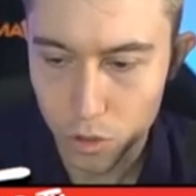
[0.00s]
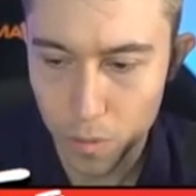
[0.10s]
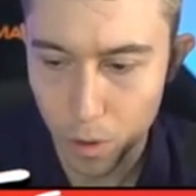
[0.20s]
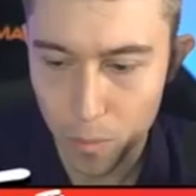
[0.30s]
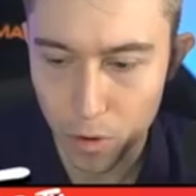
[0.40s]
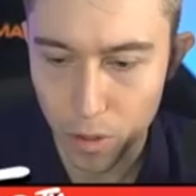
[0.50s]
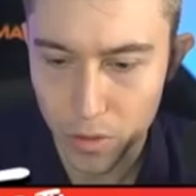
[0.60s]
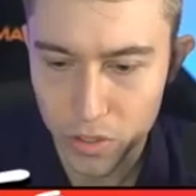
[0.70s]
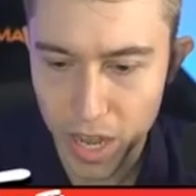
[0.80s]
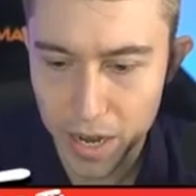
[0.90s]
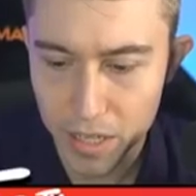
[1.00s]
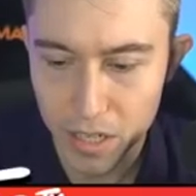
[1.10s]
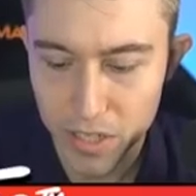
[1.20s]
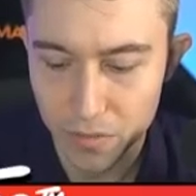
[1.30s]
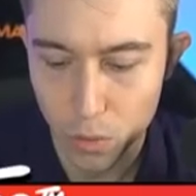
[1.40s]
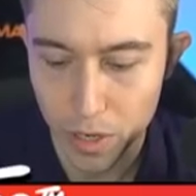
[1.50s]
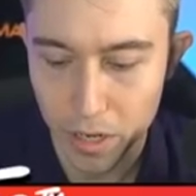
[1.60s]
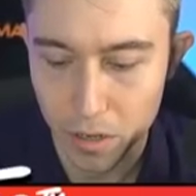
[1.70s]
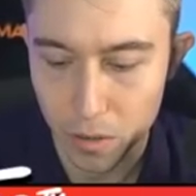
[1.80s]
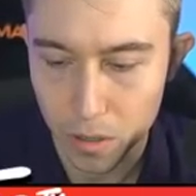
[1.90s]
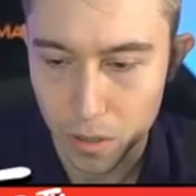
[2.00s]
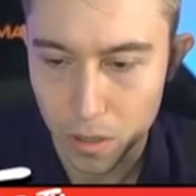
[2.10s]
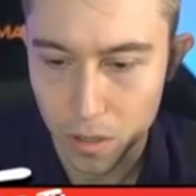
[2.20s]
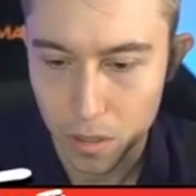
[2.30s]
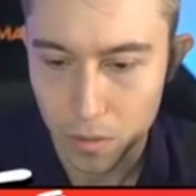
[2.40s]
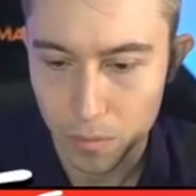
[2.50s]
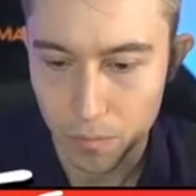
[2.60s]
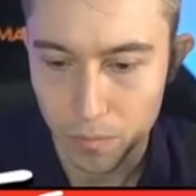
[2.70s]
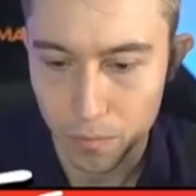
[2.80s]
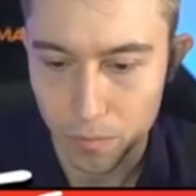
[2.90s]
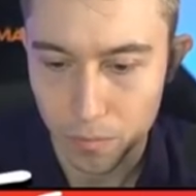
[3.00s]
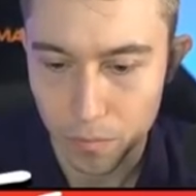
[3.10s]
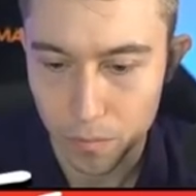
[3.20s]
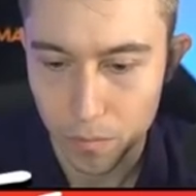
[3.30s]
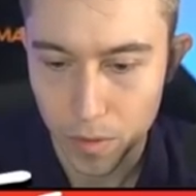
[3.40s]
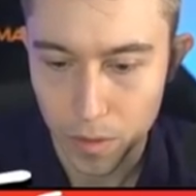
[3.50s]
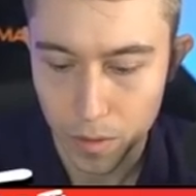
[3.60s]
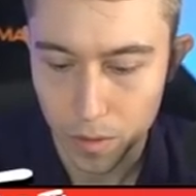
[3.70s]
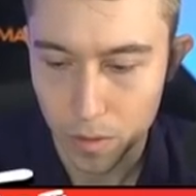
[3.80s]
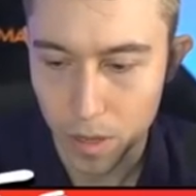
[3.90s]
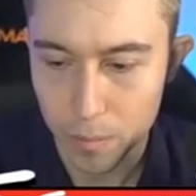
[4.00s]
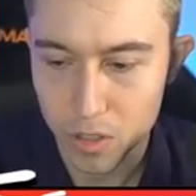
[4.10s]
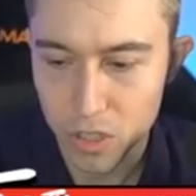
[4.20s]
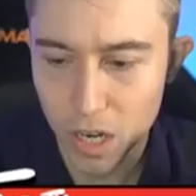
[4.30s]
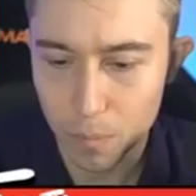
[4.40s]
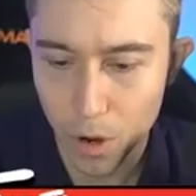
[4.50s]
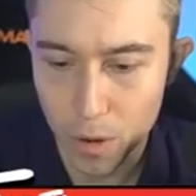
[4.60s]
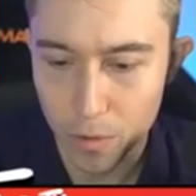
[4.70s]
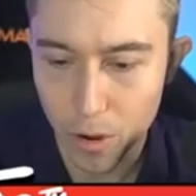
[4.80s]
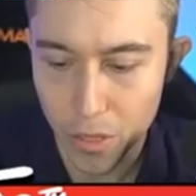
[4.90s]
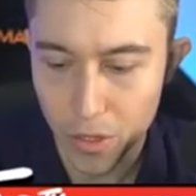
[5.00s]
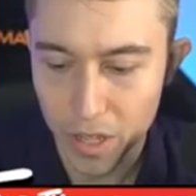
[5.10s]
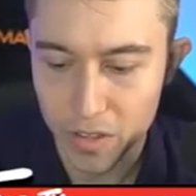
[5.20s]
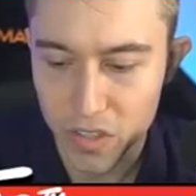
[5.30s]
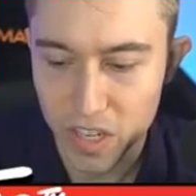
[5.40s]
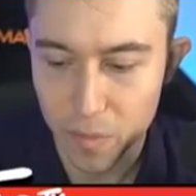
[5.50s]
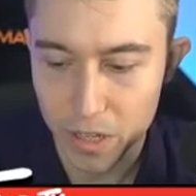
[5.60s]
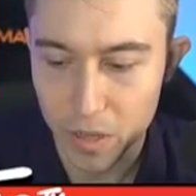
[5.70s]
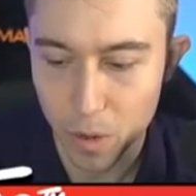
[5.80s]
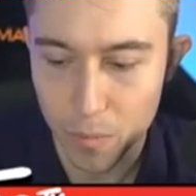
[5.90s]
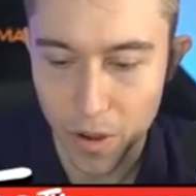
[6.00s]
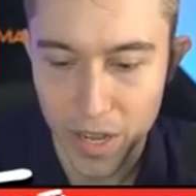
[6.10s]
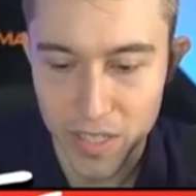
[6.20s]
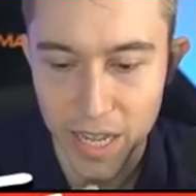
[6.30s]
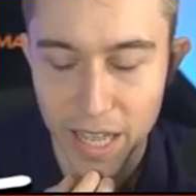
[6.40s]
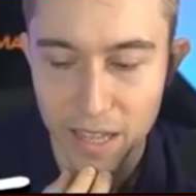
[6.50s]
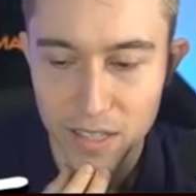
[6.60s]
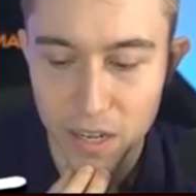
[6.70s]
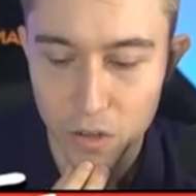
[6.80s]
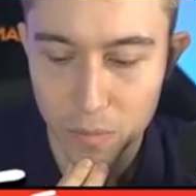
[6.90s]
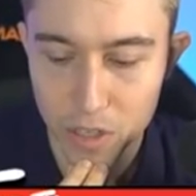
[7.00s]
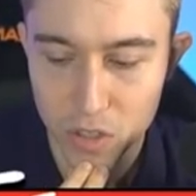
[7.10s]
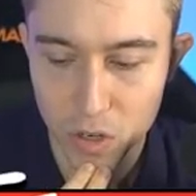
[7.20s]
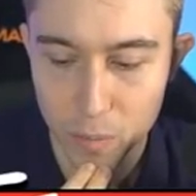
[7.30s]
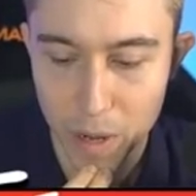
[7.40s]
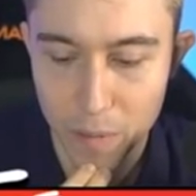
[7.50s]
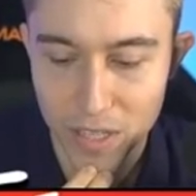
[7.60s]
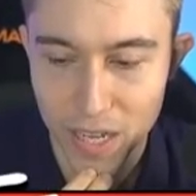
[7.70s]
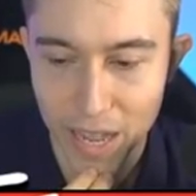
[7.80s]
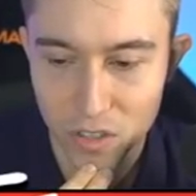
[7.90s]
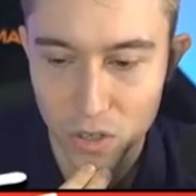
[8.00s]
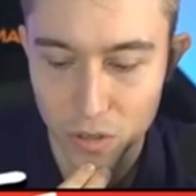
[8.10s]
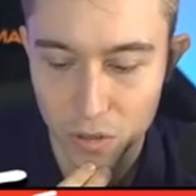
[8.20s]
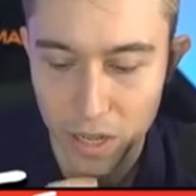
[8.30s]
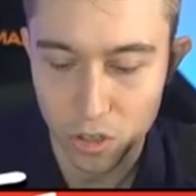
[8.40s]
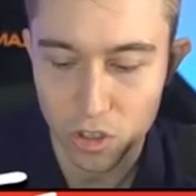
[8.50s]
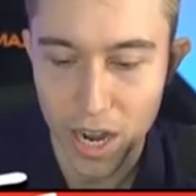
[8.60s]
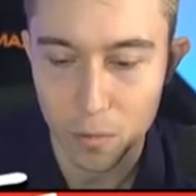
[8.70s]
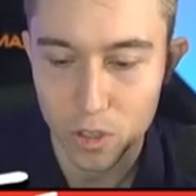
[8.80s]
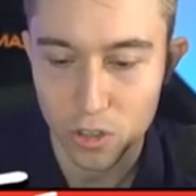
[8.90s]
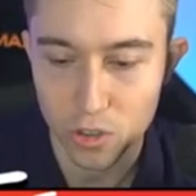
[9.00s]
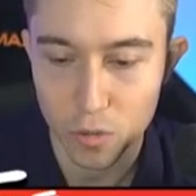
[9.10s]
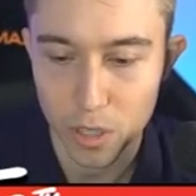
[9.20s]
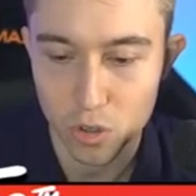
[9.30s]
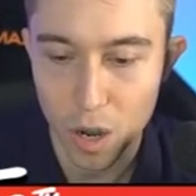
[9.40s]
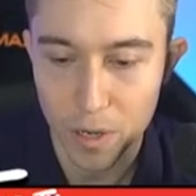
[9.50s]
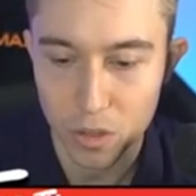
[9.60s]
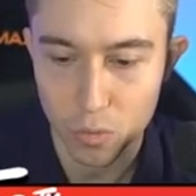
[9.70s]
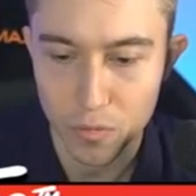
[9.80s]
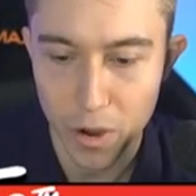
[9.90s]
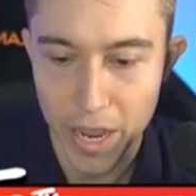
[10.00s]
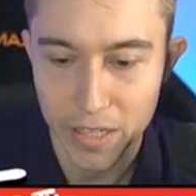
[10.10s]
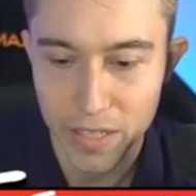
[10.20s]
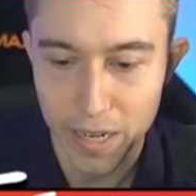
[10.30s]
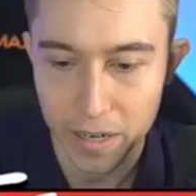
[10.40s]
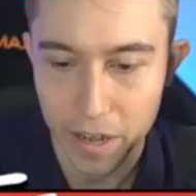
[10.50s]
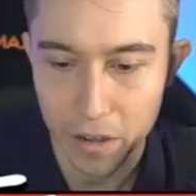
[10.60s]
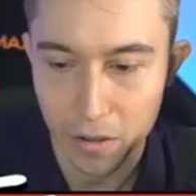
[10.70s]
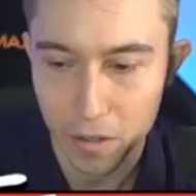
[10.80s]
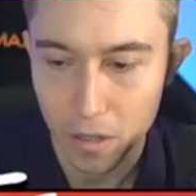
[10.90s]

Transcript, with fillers: Do I Barbarrel other side? He doesn't have Tornado. Hmm. I'm just going to Bar Brew, I think, and save my elite Barbarians. I can't cycle them because they're my best answer to Electro Giant, which he should be dropping at the river any second now.